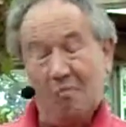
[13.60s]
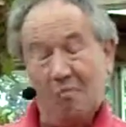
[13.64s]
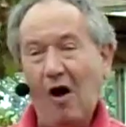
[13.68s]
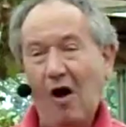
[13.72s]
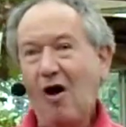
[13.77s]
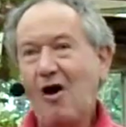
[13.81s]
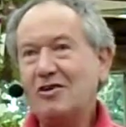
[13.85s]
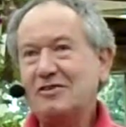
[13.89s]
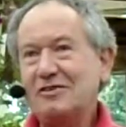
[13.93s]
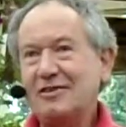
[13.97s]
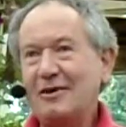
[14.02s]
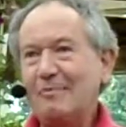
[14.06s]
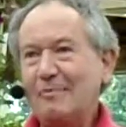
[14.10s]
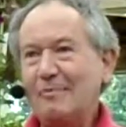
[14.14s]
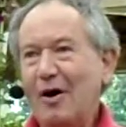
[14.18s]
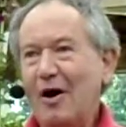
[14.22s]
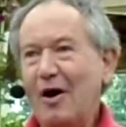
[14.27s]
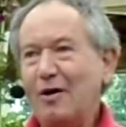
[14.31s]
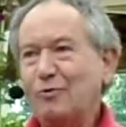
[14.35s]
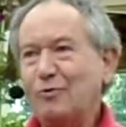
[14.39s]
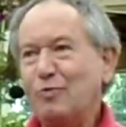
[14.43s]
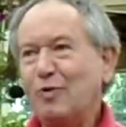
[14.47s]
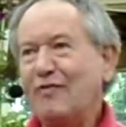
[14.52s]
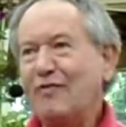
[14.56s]
I don't
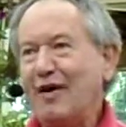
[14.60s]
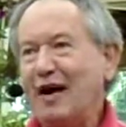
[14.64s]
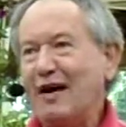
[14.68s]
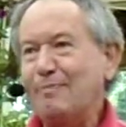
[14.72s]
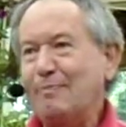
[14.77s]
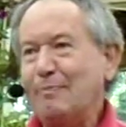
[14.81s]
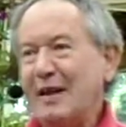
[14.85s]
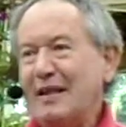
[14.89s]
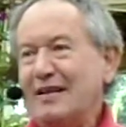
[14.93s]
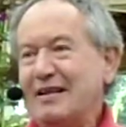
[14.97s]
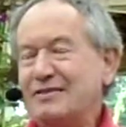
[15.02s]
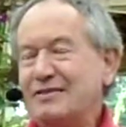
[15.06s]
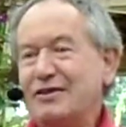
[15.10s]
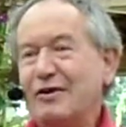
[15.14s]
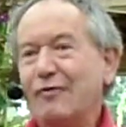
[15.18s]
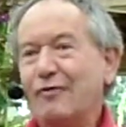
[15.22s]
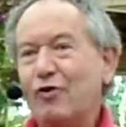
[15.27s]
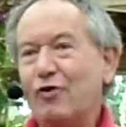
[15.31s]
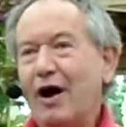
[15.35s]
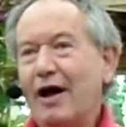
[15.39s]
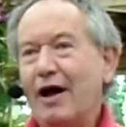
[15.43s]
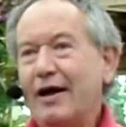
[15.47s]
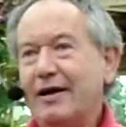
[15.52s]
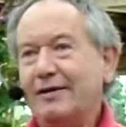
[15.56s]
mind. We've had plenty of
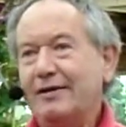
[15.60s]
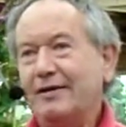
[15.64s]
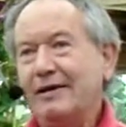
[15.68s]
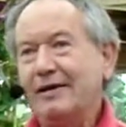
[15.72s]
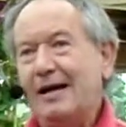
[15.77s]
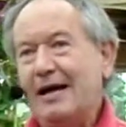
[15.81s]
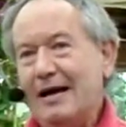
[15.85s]
rain,